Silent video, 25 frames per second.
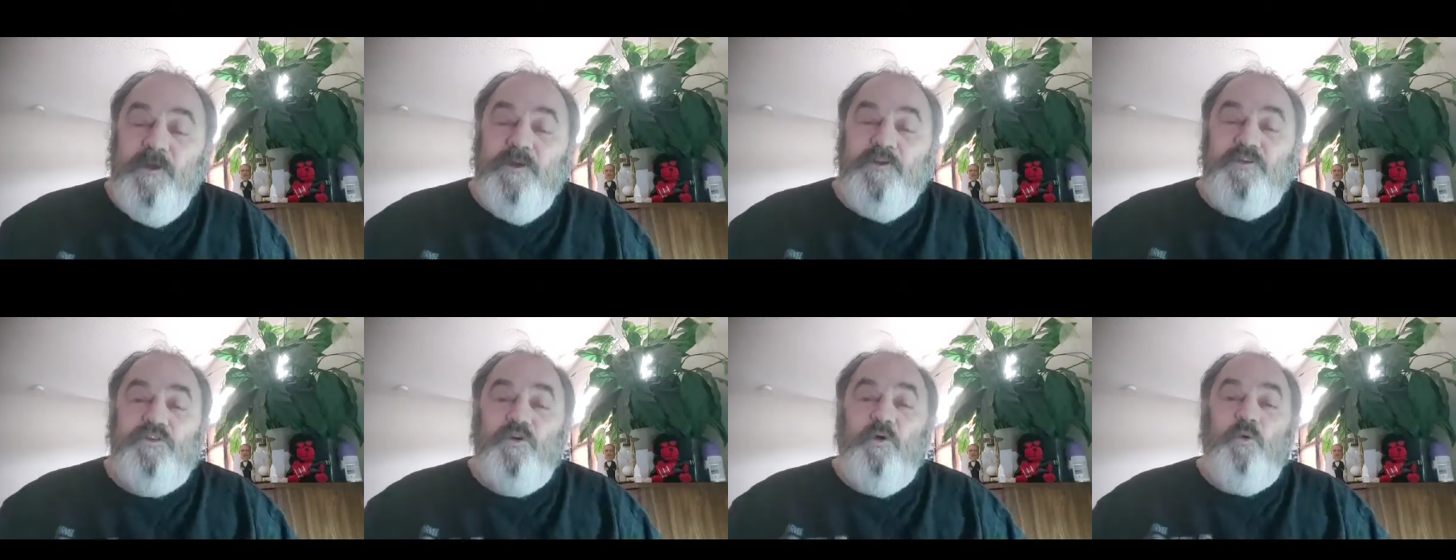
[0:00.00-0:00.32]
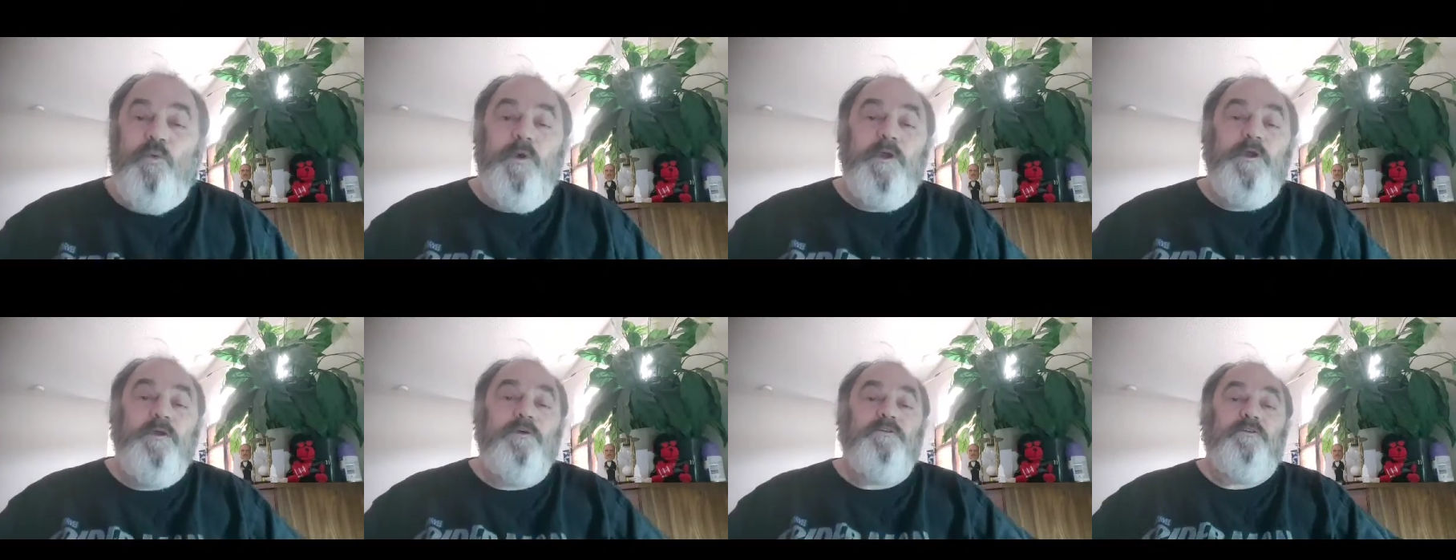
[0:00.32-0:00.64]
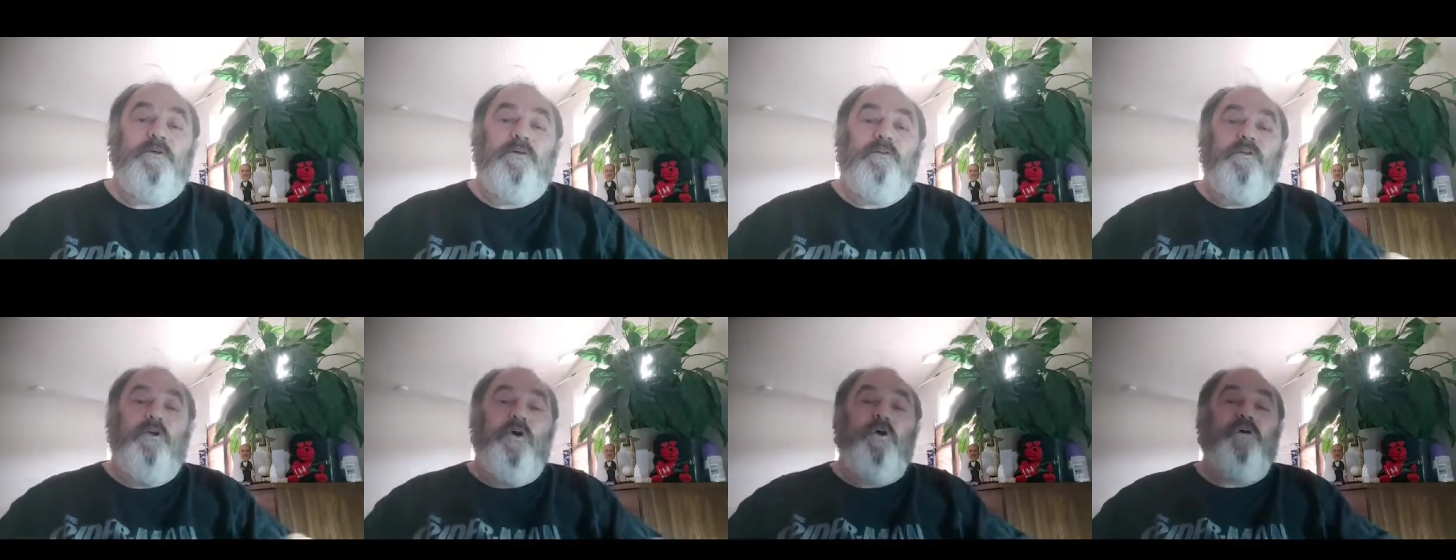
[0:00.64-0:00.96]
So we are
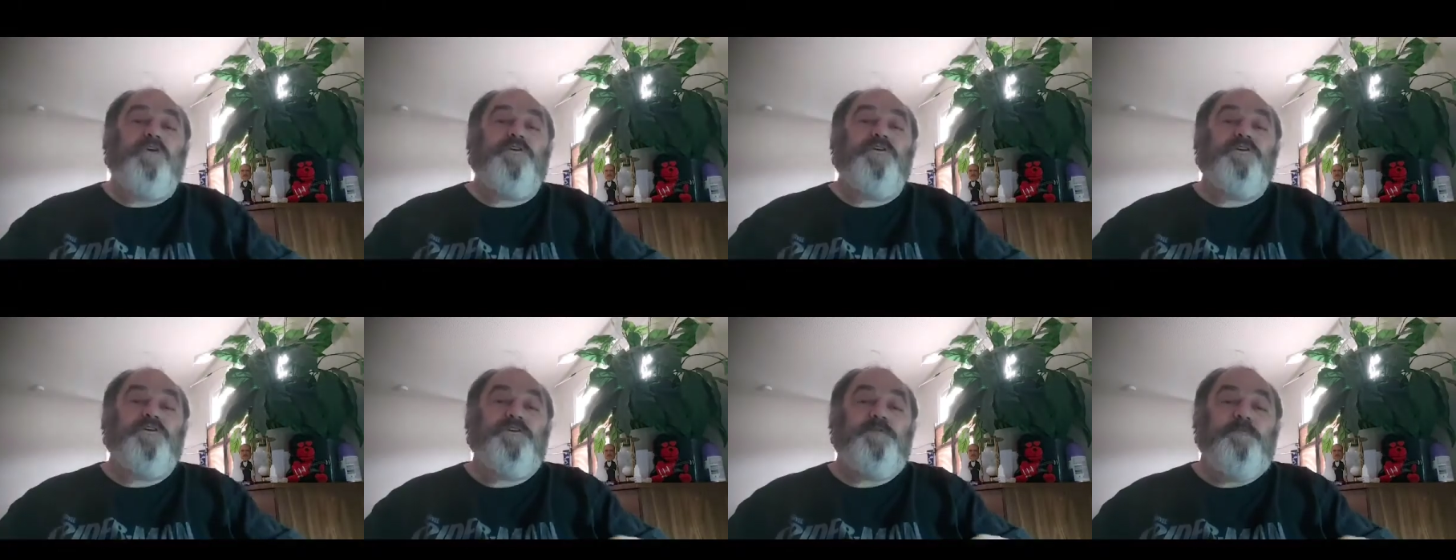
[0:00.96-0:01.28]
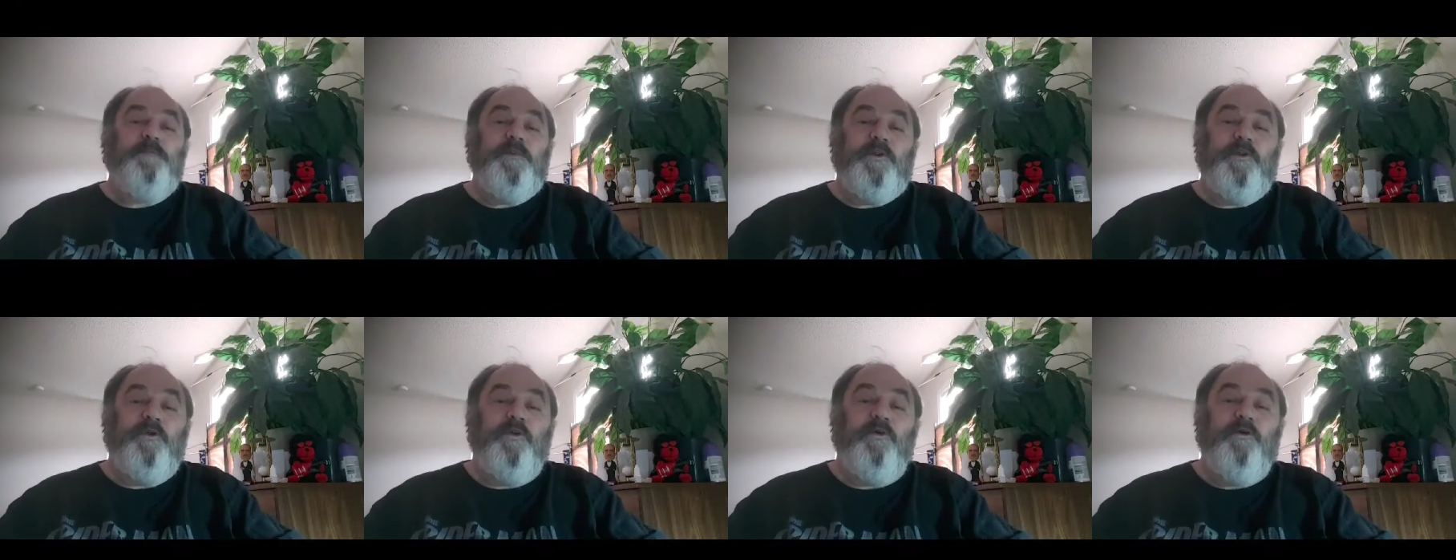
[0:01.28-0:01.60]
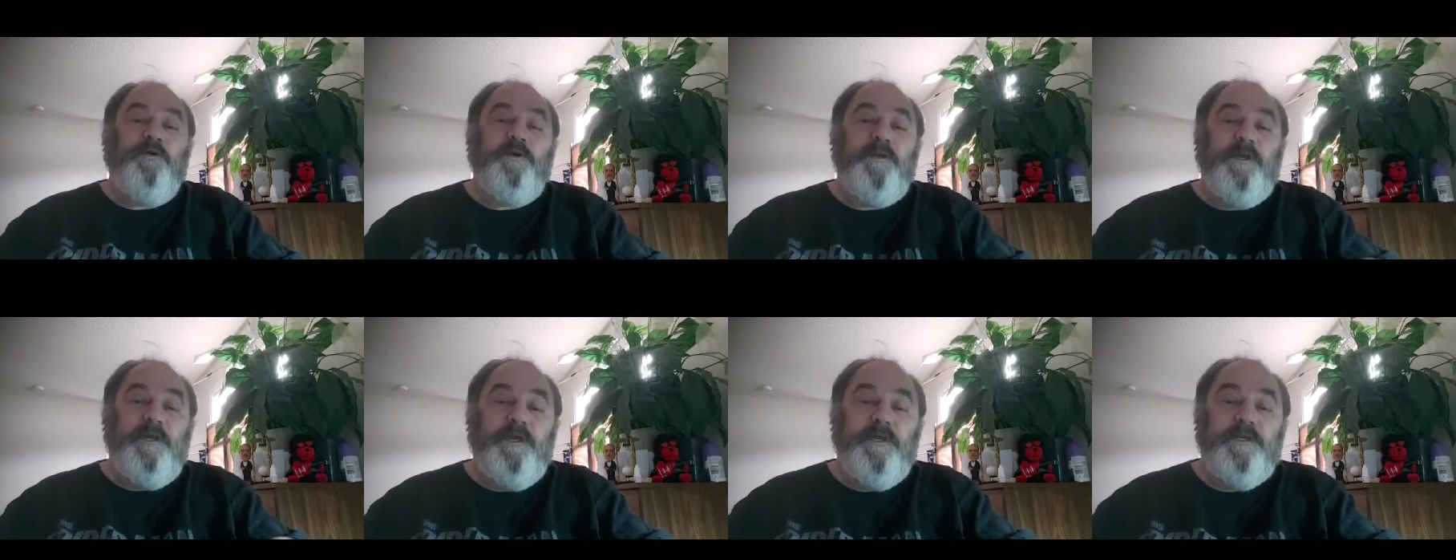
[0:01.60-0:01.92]
the largest
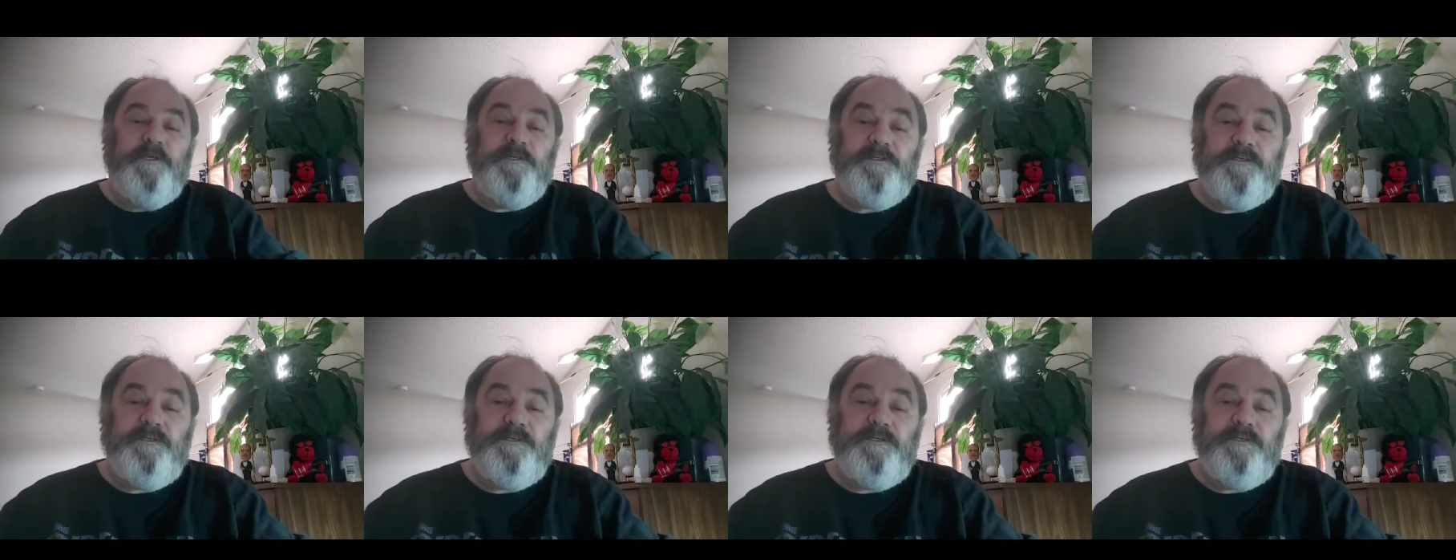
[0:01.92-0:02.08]
minority in